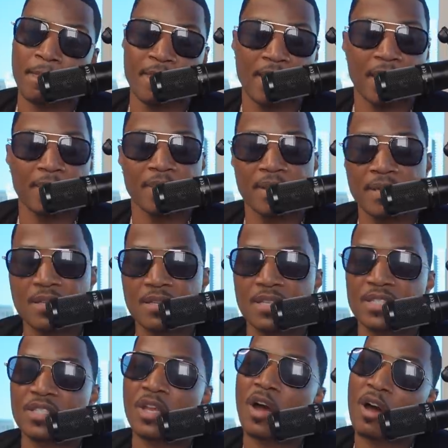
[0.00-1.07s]
You know what I mean?
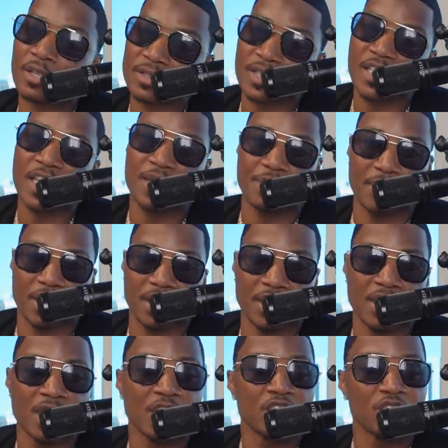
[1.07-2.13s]
It's hard to keep
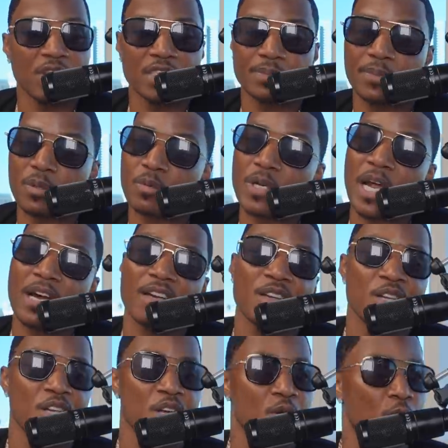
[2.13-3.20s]
money. Trust me, when I
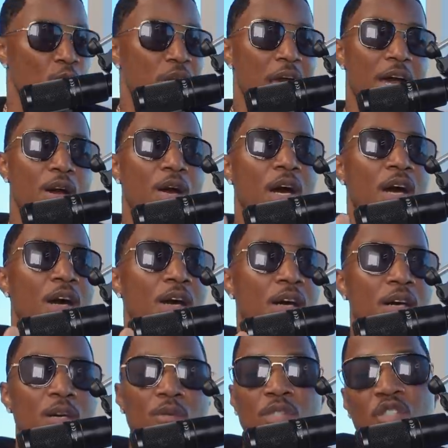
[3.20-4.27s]
when I
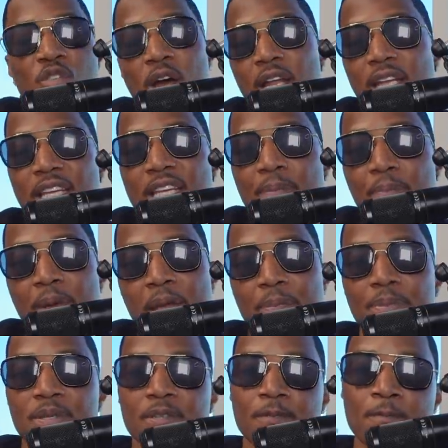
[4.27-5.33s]
uh, uh, was trying to get
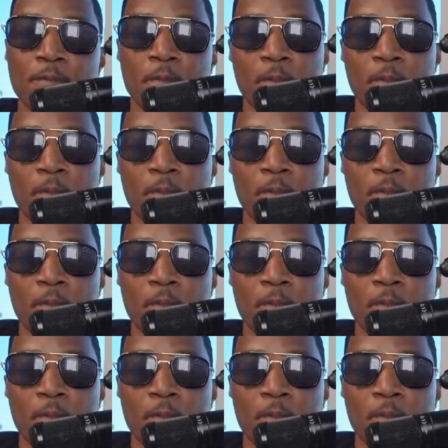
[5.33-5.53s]
paper